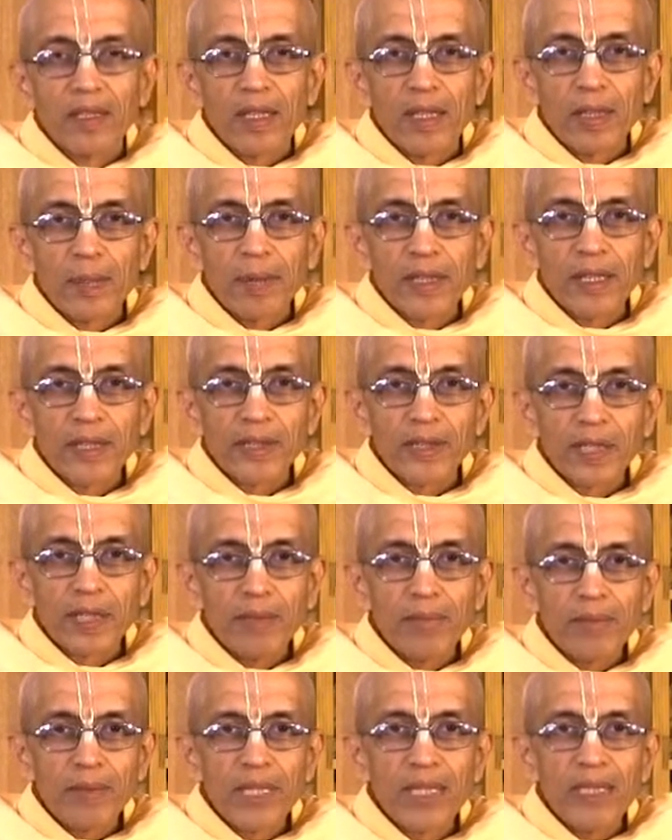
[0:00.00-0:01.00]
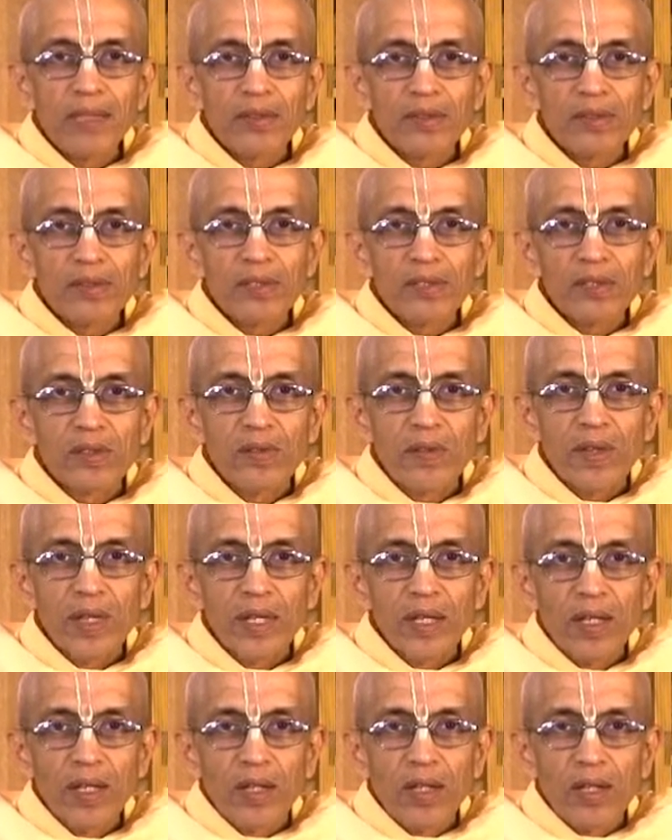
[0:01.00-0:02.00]
liberation means
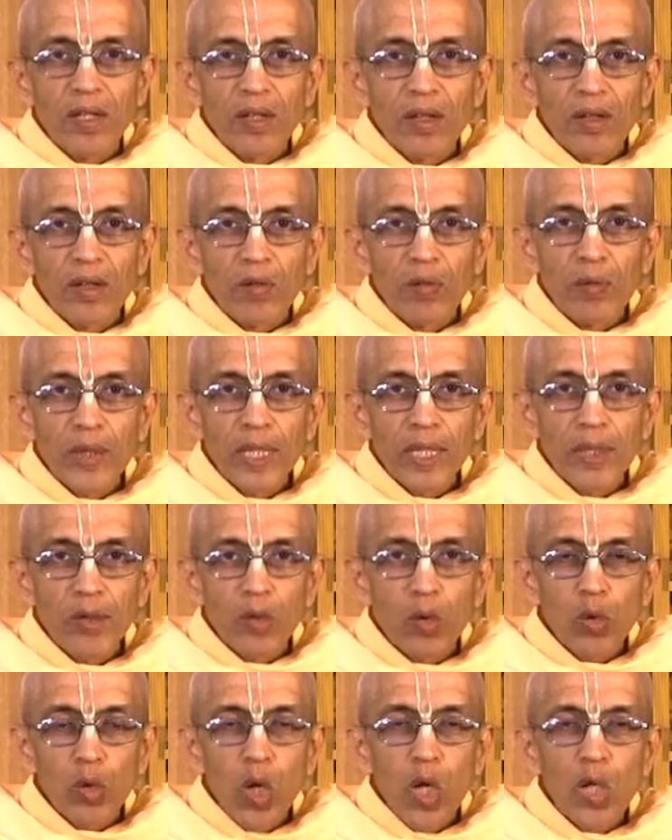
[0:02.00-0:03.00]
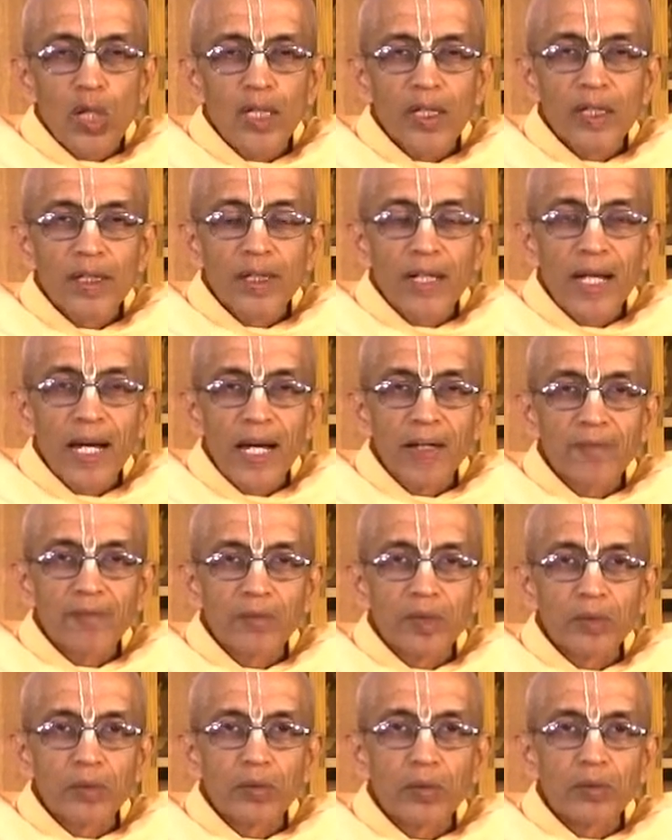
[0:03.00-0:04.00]
we no longer have
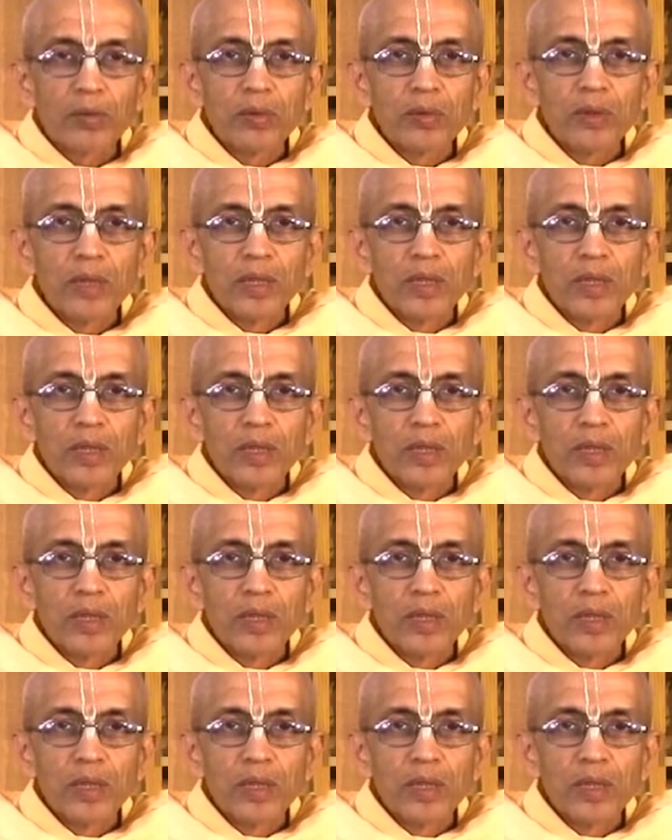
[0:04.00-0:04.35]
to